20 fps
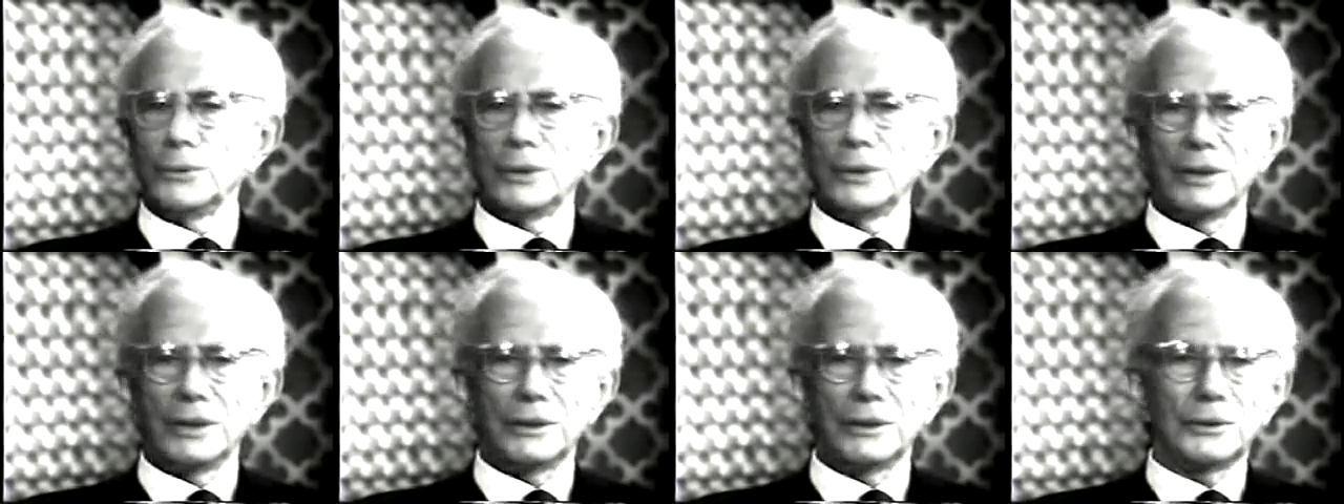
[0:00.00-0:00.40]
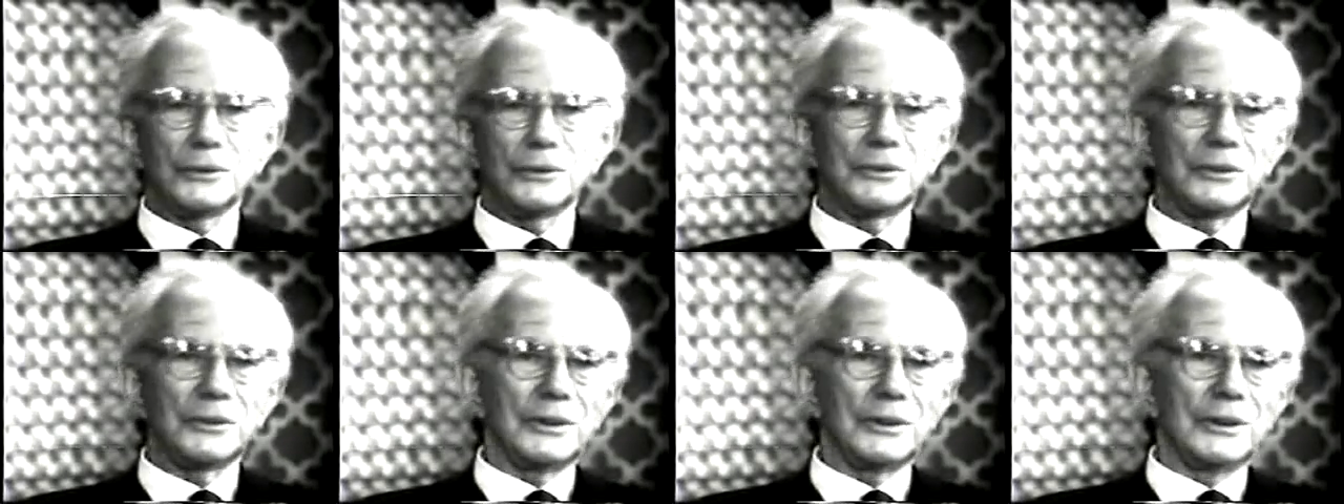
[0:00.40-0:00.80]
You cannot
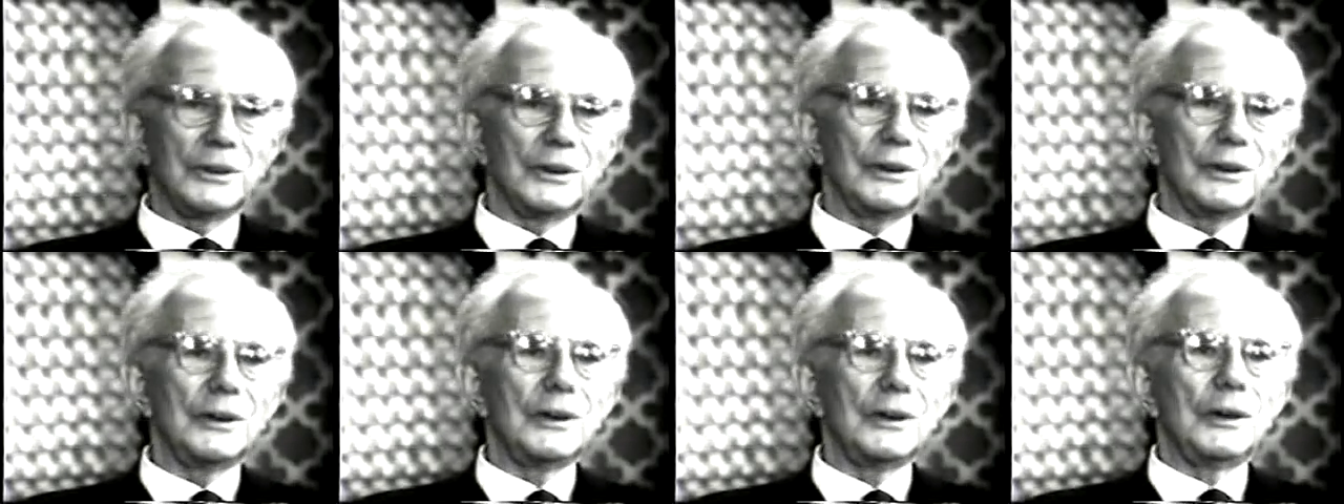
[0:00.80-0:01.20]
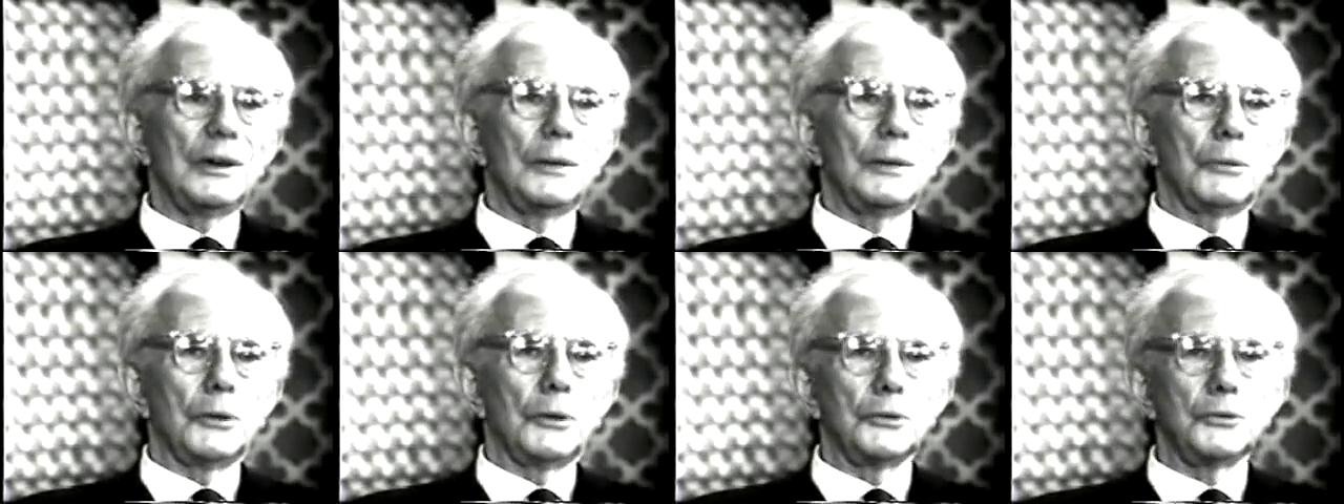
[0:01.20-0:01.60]

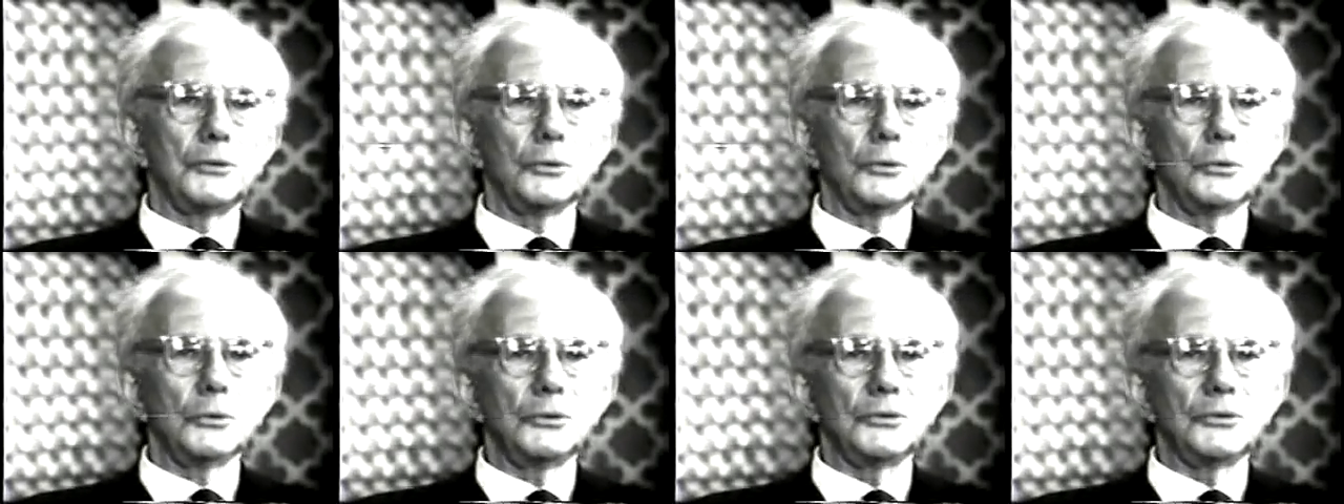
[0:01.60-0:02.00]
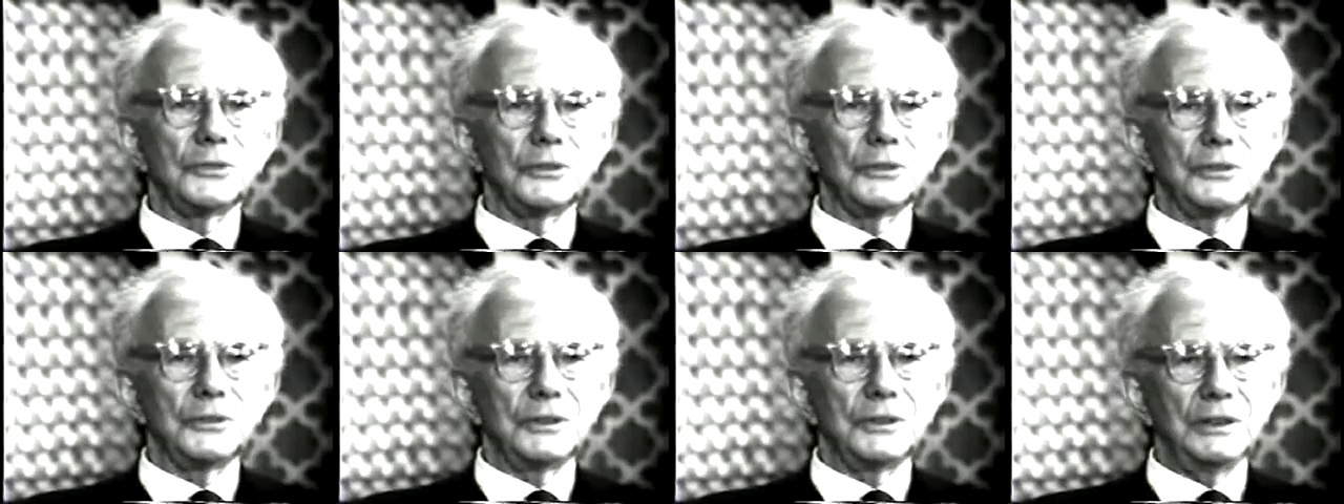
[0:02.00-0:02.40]
produce
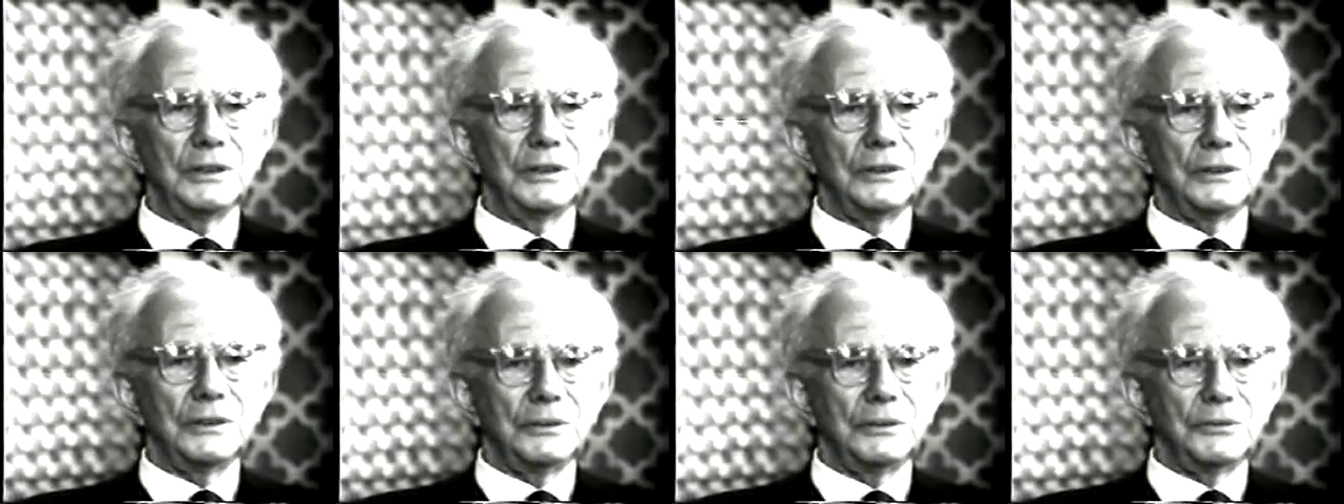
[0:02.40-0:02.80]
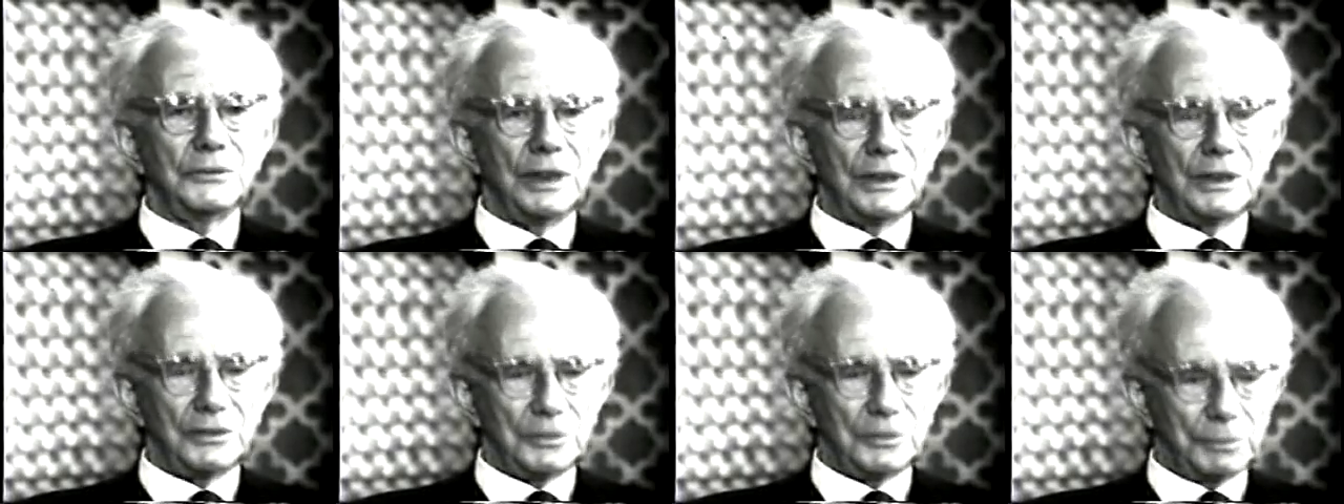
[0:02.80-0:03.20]
the
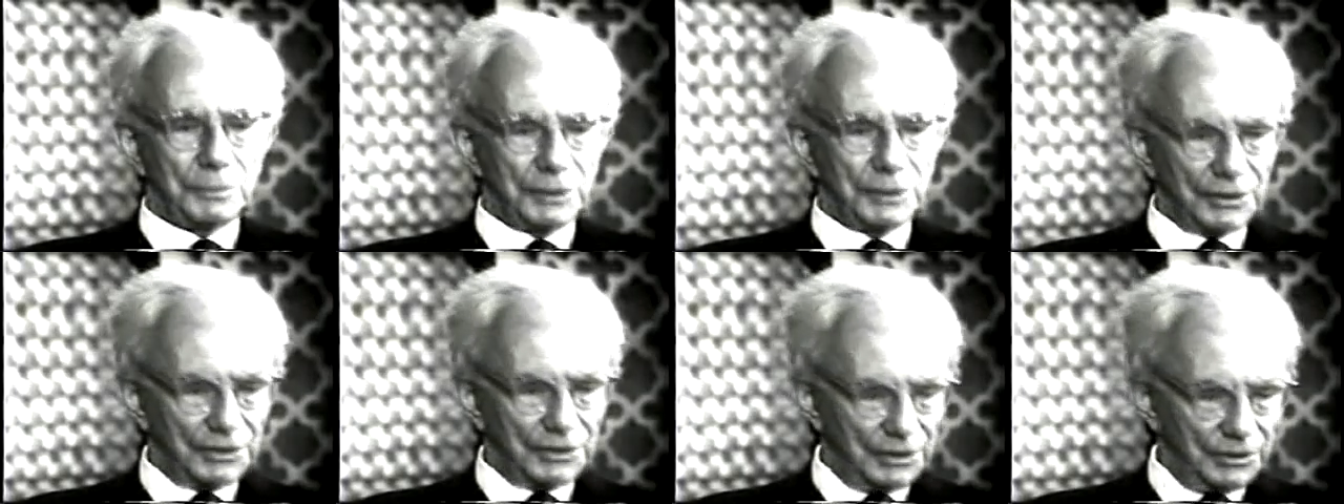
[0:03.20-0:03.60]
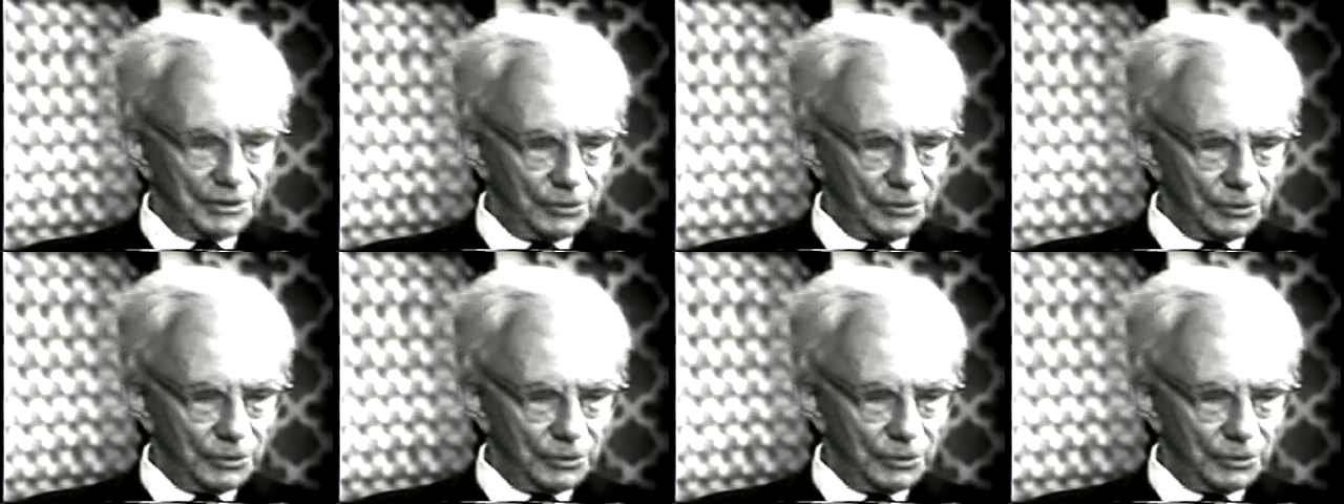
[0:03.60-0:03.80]
divine spirit in